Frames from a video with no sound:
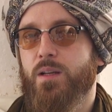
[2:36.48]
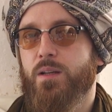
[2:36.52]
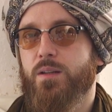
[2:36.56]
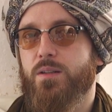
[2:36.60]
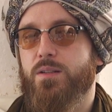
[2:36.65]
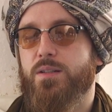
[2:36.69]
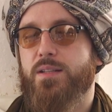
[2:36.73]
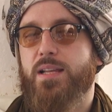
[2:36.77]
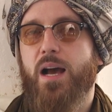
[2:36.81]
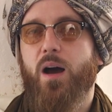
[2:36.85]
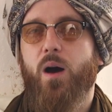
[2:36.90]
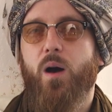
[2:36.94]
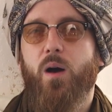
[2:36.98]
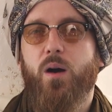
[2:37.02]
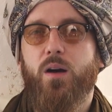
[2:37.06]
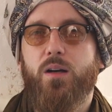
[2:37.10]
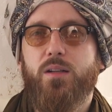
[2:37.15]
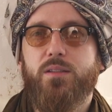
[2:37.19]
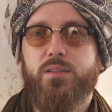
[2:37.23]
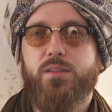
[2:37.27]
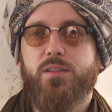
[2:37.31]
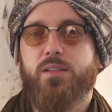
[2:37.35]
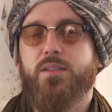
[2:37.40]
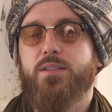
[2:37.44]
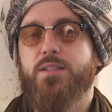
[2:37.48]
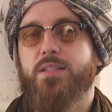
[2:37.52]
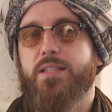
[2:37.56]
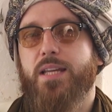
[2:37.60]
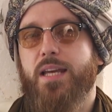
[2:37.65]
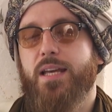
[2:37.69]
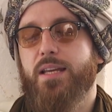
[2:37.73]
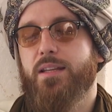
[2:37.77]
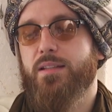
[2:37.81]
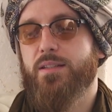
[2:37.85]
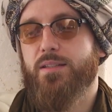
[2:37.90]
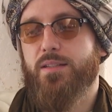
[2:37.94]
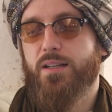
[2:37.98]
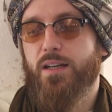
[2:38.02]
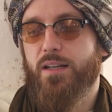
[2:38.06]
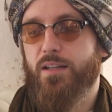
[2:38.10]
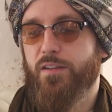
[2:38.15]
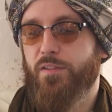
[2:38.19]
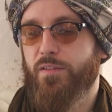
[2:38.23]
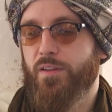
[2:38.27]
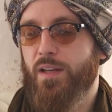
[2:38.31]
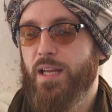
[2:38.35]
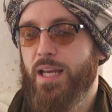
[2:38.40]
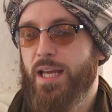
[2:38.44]
because their hearts contain this
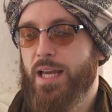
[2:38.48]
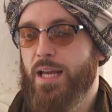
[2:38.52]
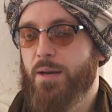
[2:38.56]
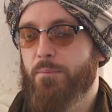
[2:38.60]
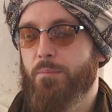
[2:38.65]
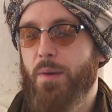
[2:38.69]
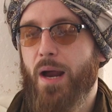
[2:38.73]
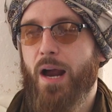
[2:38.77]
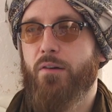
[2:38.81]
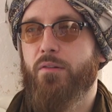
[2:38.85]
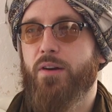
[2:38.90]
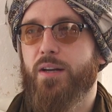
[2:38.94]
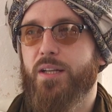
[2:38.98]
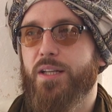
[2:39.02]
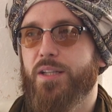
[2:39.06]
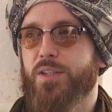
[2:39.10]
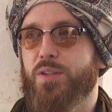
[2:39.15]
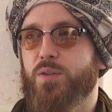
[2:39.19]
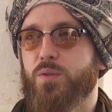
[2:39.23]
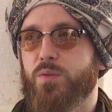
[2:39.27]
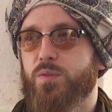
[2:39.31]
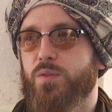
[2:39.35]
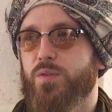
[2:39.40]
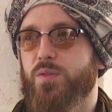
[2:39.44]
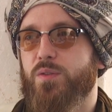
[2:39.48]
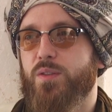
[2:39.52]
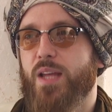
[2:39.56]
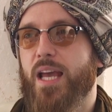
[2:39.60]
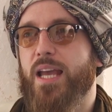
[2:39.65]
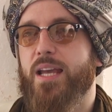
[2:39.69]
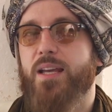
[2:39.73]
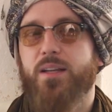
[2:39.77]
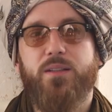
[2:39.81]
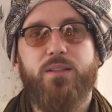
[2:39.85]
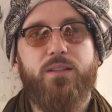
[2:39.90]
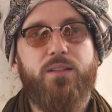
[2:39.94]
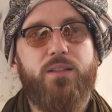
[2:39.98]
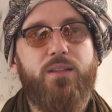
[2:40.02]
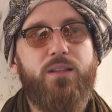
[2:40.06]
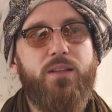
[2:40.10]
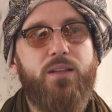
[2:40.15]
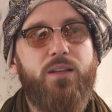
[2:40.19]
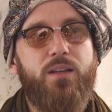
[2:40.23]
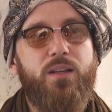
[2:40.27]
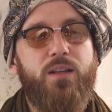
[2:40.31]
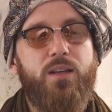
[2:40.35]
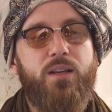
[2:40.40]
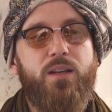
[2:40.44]
kind of paradisial state
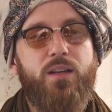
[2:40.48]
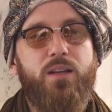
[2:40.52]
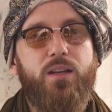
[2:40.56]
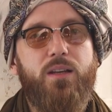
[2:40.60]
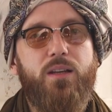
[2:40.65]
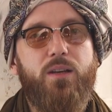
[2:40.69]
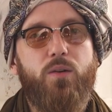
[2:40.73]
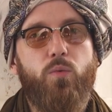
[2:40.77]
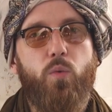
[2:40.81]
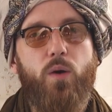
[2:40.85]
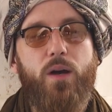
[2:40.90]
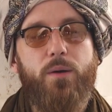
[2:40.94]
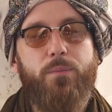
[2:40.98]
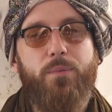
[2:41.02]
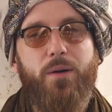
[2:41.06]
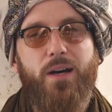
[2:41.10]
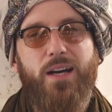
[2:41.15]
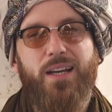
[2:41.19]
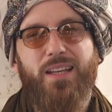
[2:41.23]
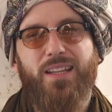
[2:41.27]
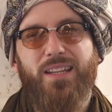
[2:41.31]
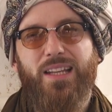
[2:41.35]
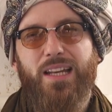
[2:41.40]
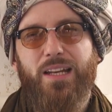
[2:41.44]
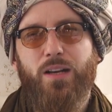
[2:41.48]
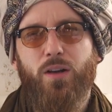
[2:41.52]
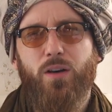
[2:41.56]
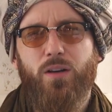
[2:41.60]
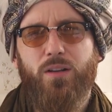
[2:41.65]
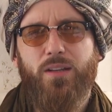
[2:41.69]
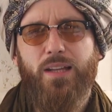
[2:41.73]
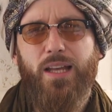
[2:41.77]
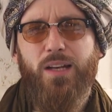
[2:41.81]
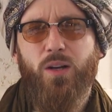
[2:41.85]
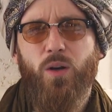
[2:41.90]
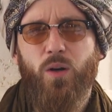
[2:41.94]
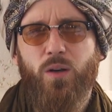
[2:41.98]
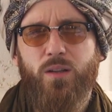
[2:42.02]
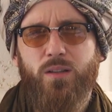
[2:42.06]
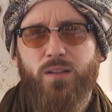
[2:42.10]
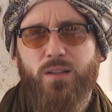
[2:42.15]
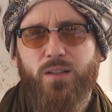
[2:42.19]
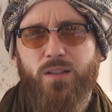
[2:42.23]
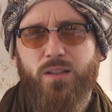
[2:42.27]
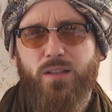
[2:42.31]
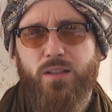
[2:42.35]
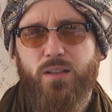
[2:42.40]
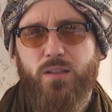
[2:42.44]
whereby they're not
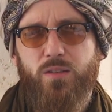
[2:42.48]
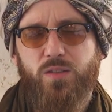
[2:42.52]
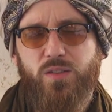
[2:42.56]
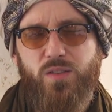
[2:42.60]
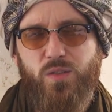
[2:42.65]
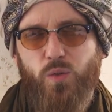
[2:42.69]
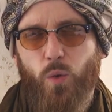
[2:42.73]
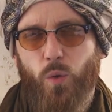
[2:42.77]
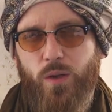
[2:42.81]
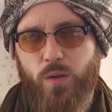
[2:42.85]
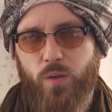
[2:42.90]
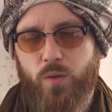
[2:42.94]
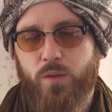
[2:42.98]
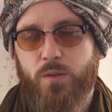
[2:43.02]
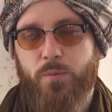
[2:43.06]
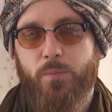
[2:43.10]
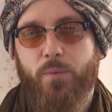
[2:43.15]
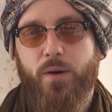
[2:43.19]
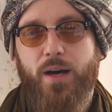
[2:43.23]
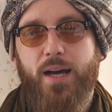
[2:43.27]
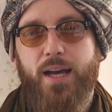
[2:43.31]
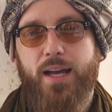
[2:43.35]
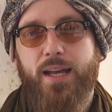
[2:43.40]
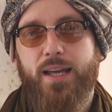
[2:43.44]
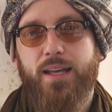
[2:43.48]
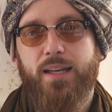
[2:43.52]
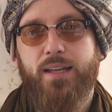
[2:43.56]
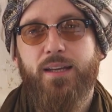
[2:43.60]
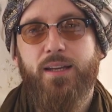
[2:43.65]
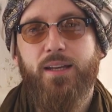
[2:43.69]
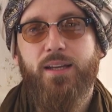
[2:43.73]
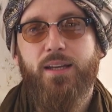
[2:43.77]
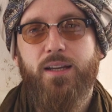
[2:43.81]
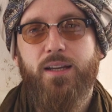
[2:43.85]
soiled by